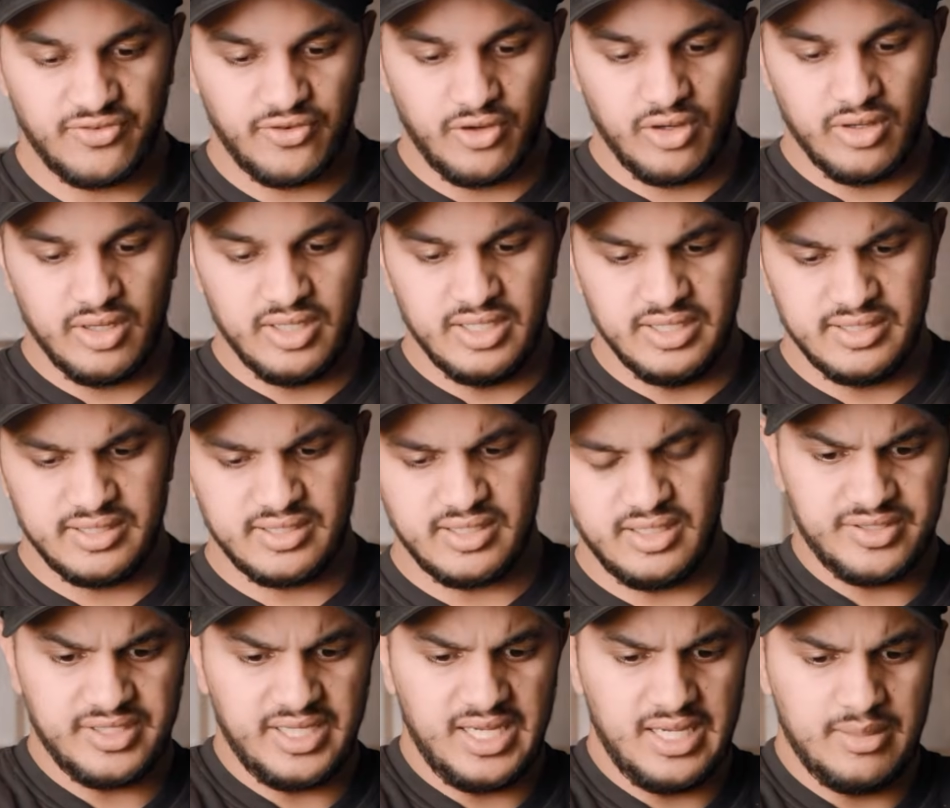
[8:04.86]
far as
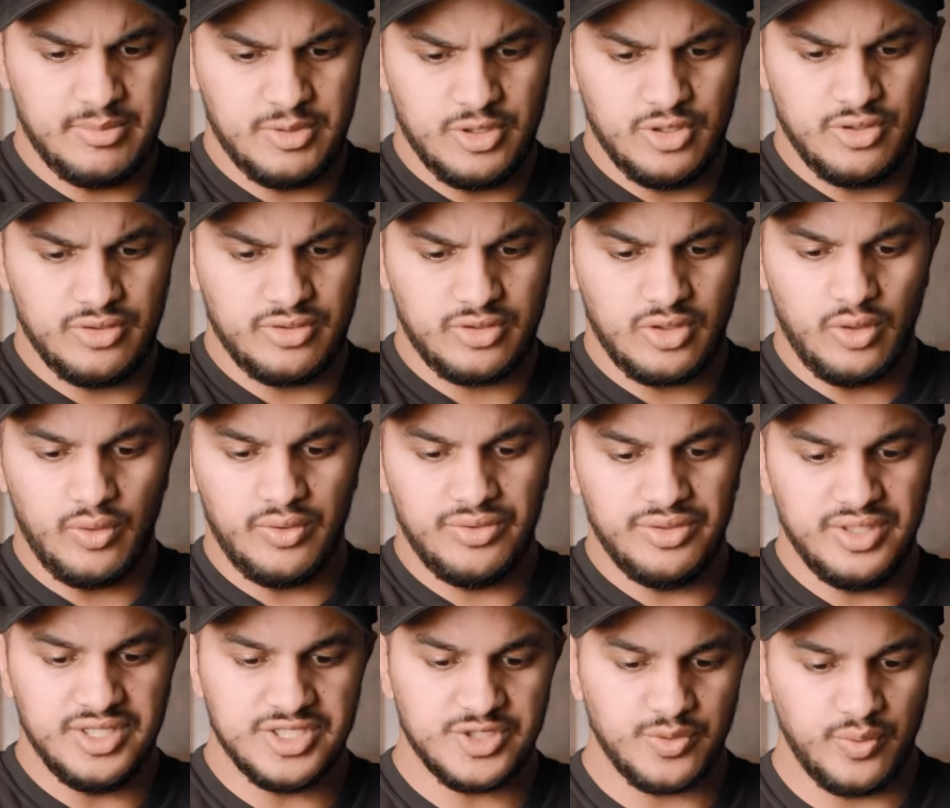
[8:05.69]
diameter
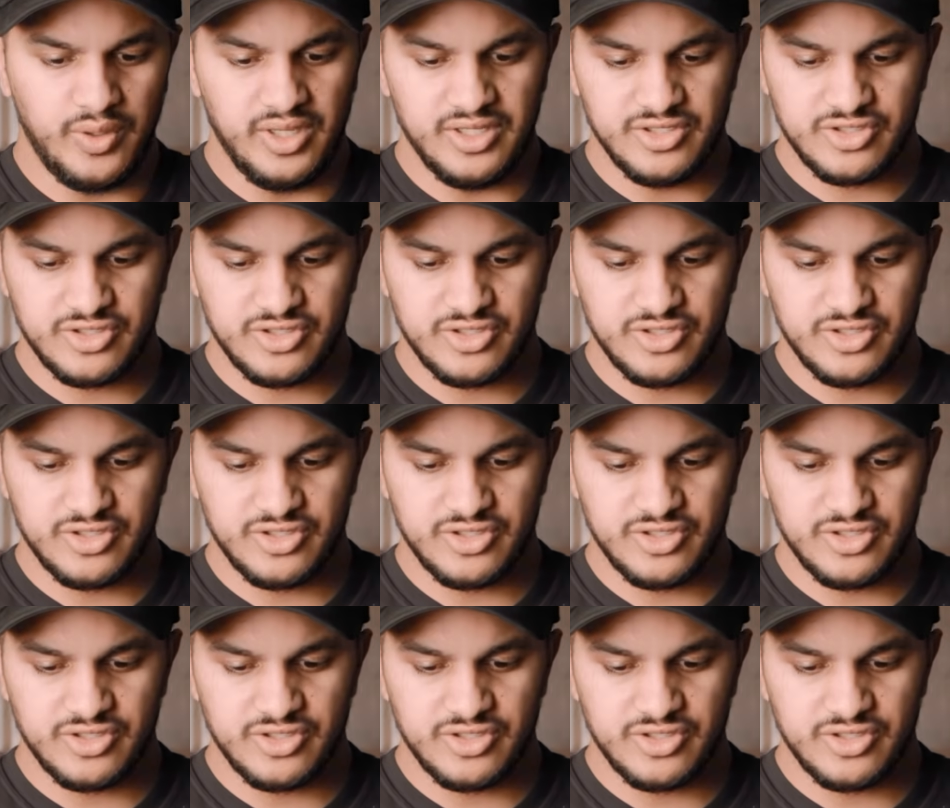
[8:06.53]
going this way.